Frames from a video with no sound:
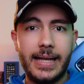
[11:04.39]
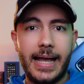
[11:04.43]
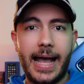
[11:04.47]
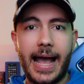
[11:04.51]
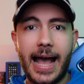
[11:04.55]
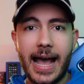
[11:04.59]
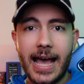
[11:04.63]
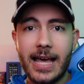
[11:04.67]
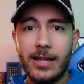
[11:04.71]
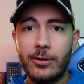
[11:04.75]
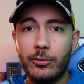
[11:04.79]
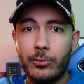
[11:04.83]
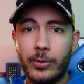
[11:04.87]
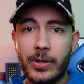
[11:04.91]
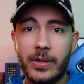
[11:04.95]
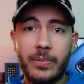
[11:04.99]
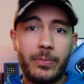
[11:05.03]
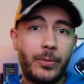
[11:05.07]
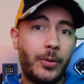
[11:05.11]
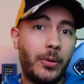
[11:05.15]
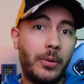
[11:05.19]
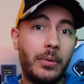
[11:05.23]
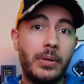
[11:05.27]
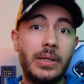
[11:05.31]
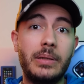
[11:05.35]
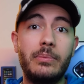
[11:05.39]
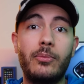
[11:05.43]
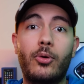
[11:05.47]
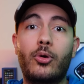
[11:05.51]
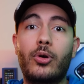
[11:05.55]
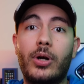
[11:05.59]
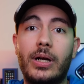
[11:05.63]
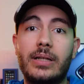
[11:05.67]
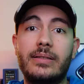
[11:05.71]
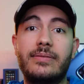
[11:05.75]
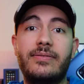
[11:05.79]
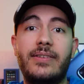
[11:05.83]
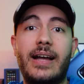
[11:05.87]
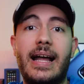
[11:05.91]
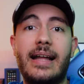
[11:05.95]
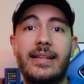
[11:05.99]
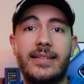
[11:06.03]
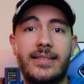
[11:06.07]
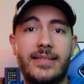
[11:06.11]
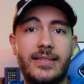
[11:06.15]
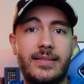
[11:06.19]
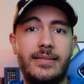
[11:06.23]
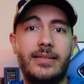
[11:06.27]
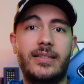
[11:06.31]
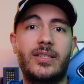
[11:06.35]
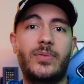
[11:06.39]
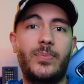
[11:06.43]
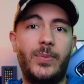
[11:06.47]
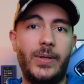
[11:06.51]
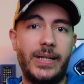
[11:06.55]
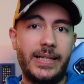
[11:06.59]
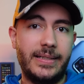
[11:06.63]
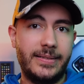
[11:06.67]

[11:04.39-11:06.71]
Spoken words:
and with probably more advanced display